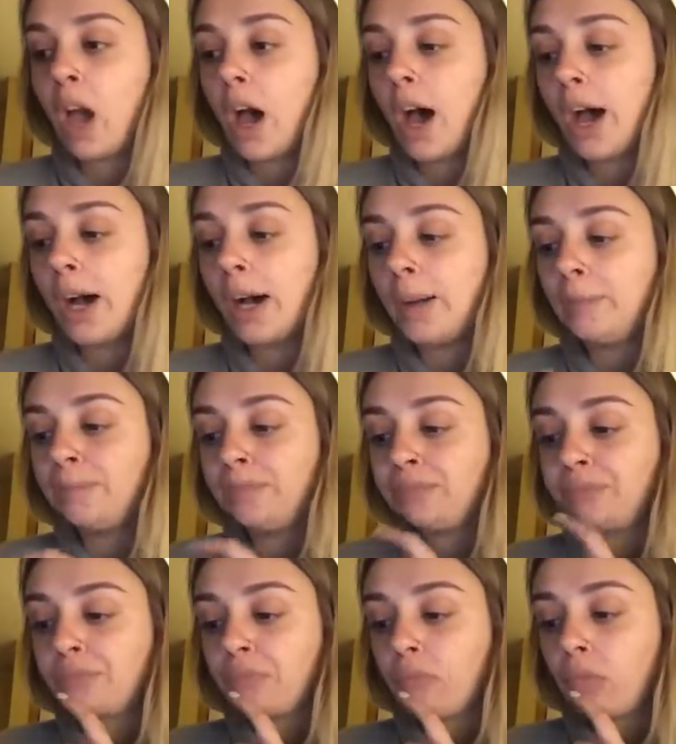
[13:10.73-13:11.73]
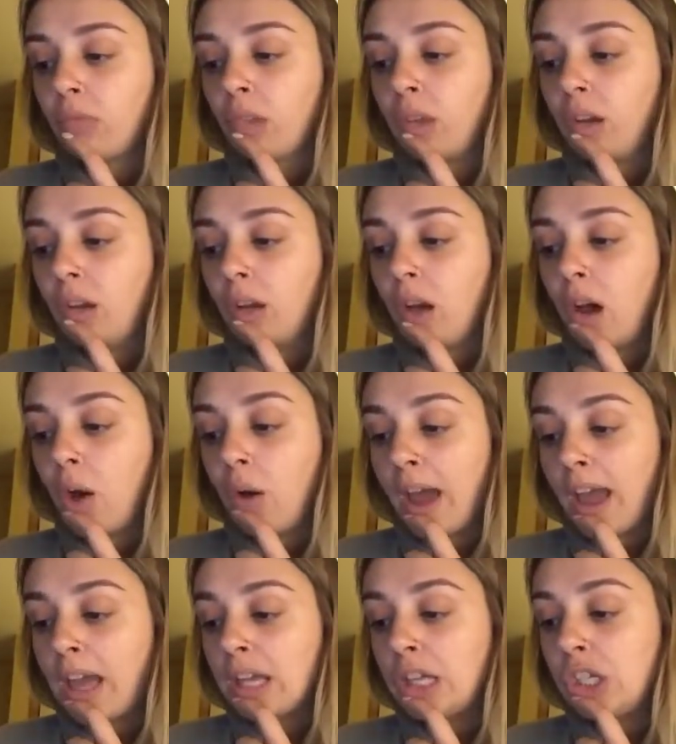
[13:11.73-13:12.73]
Okay.
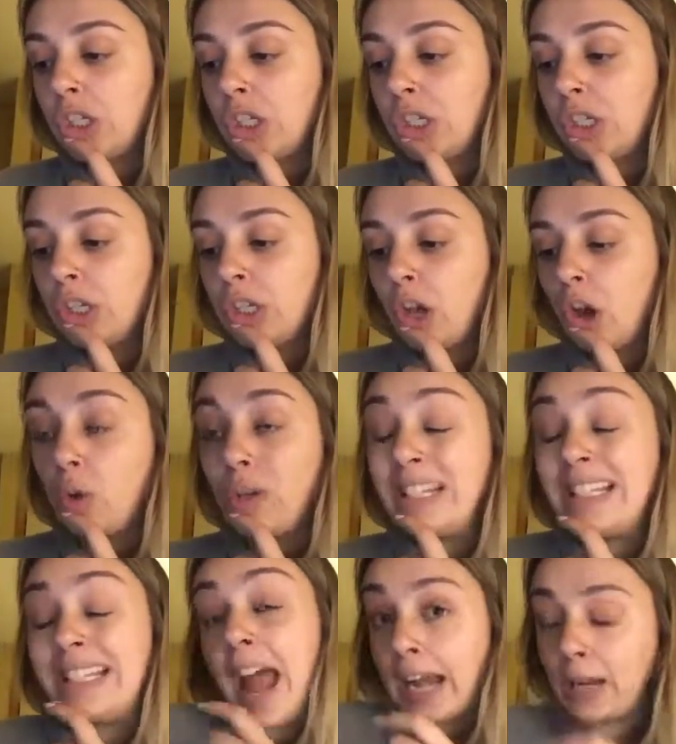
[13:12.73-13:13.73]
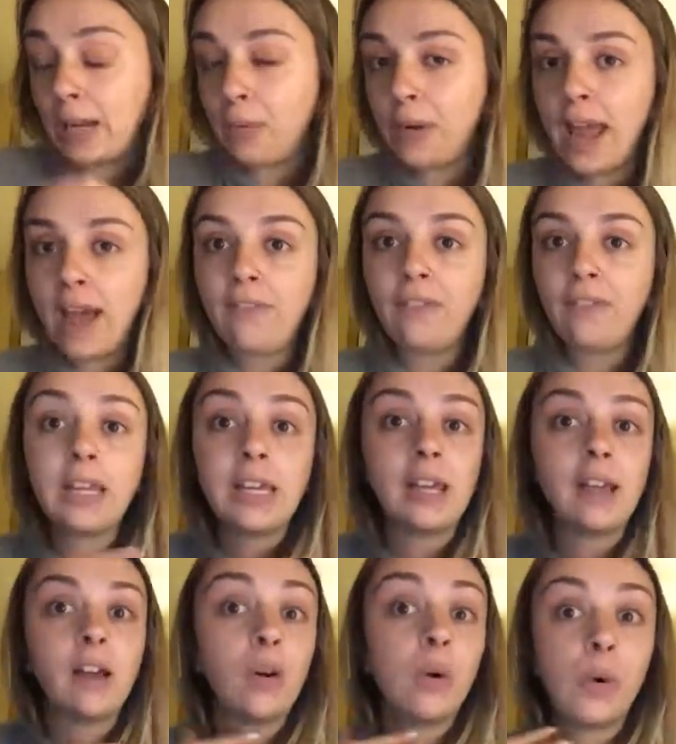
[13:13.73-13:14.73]
So does anyone have any
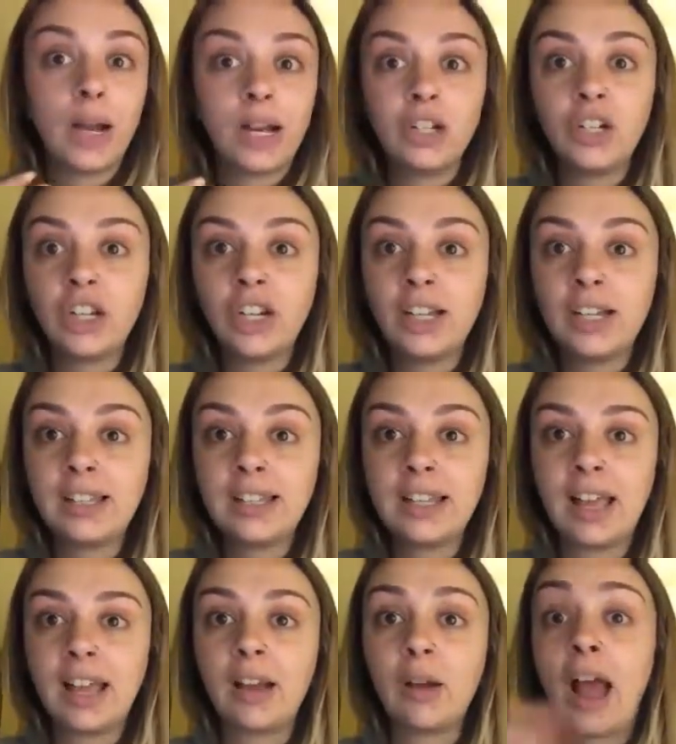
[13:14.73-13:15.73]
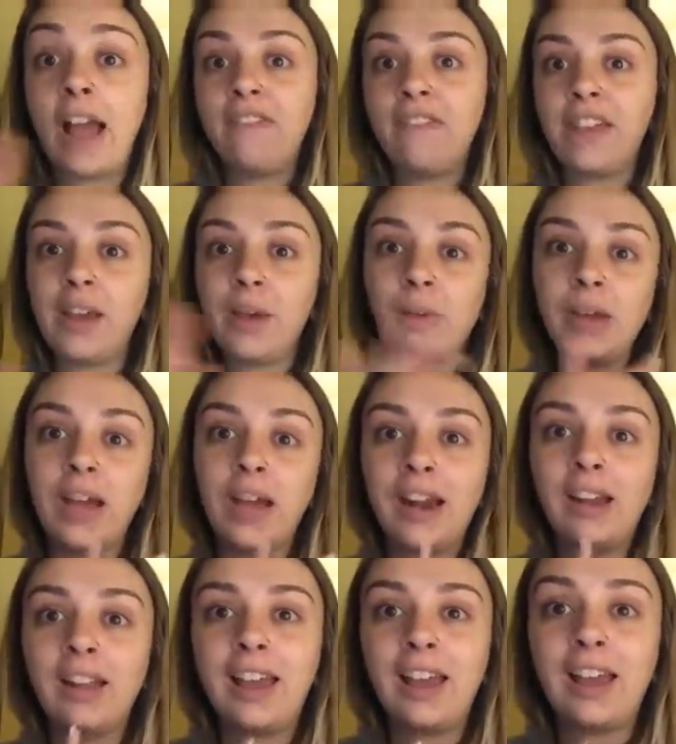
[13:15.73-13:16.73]
questions? Like, I feel like we kind
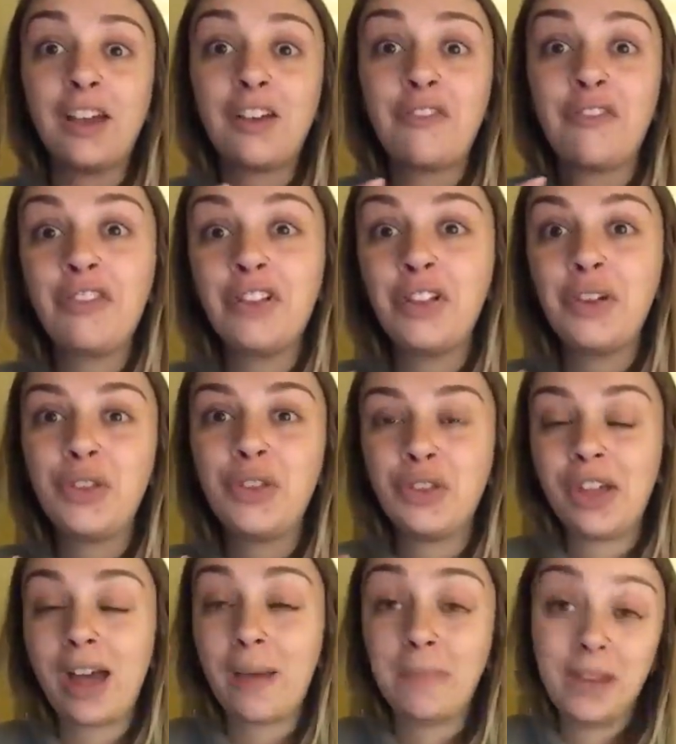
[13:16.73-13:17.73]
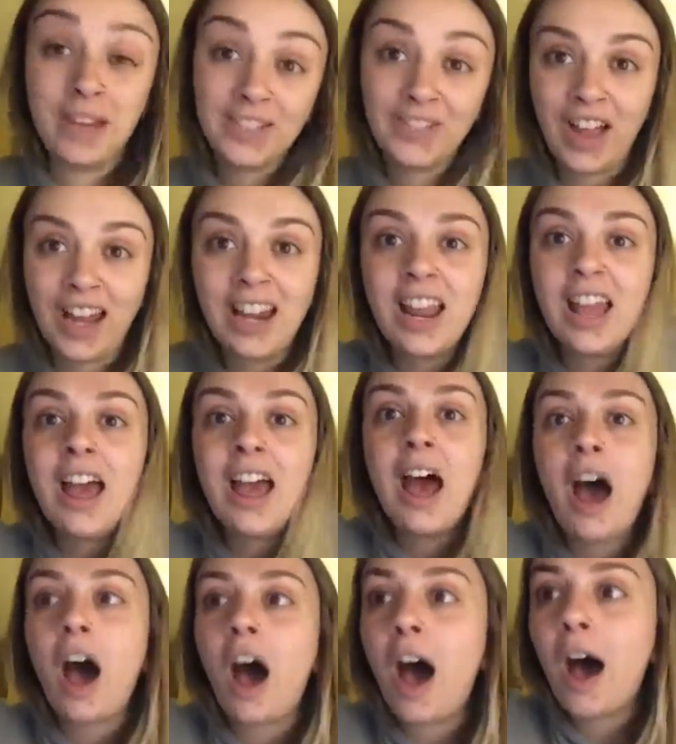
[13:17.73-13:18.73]
of, like, flew through that, but it's fine.
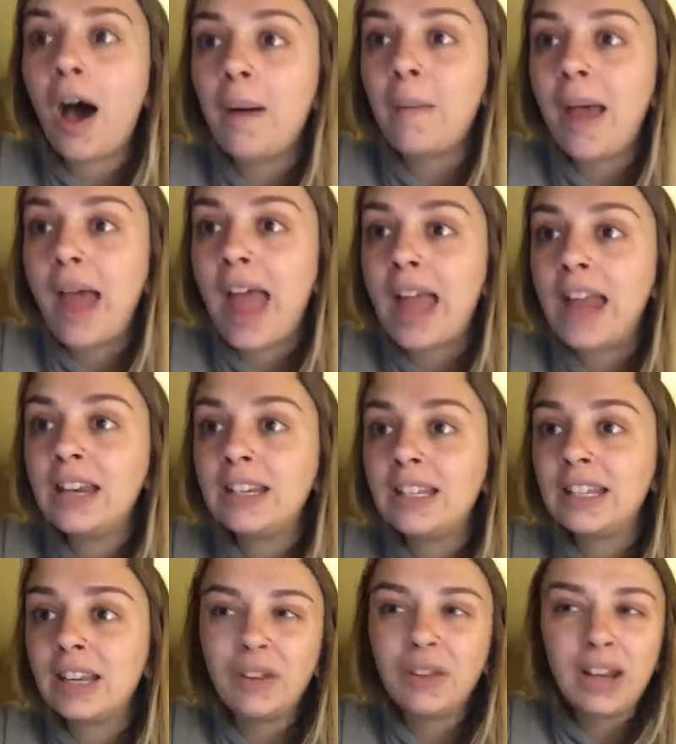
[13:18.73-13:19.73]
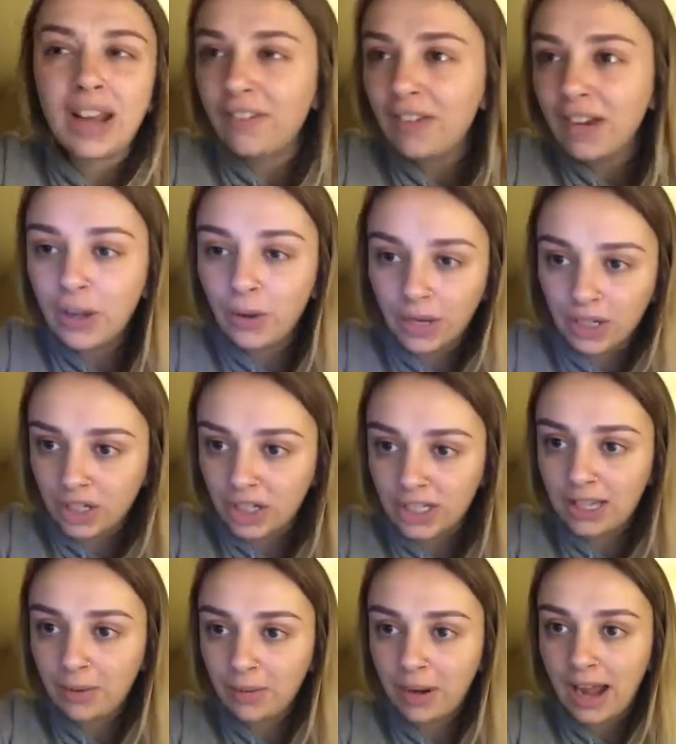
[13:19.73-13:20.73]
And does anyone have any questions
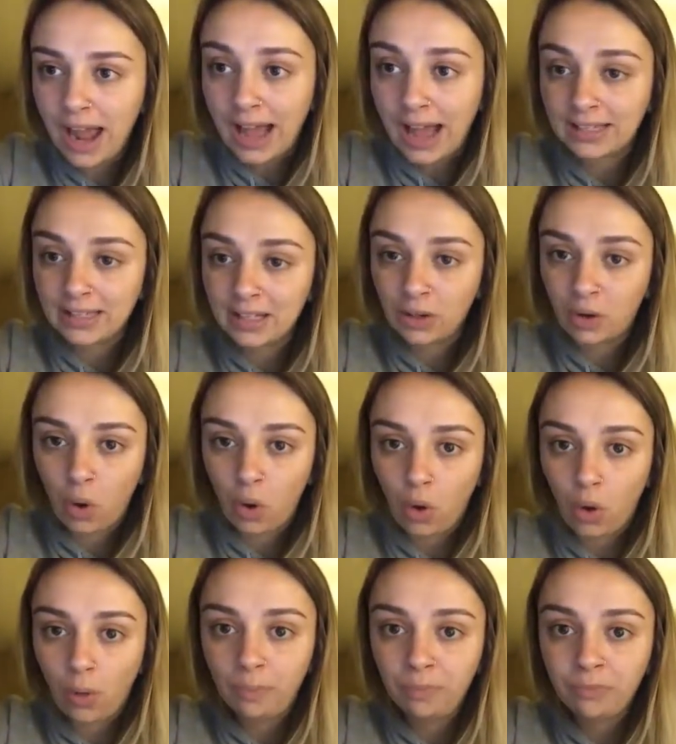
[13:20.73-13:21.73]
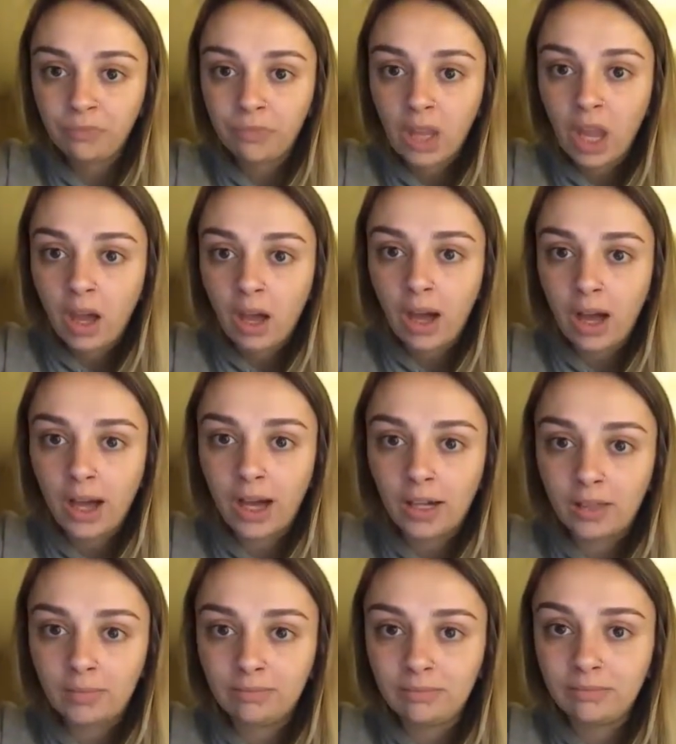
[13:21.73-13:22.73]
they want to ask Nicole?
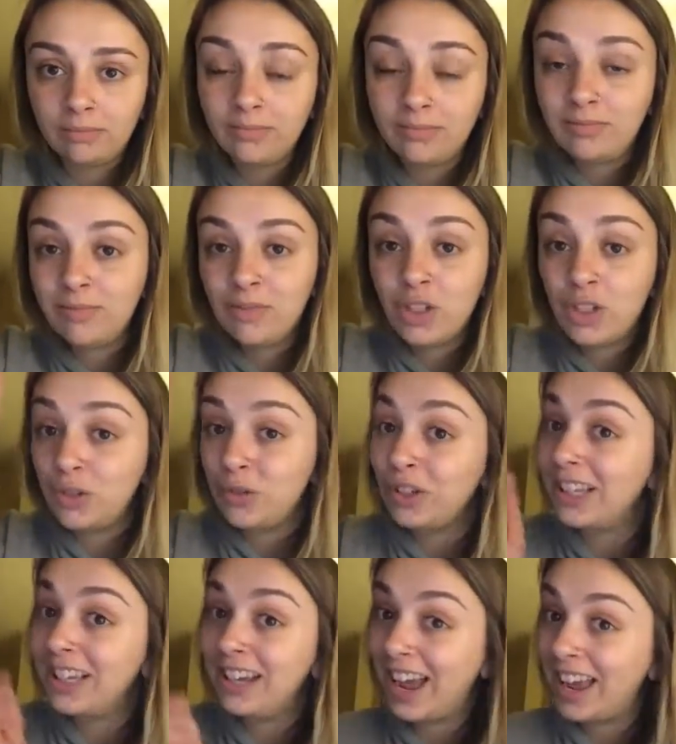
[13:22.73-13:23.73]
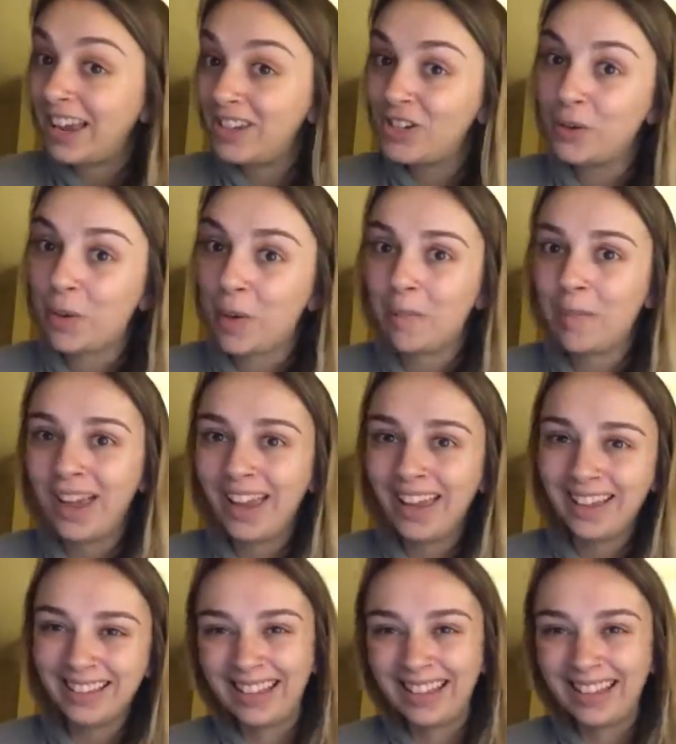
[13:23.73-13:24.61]
She's really nice. She won't bite.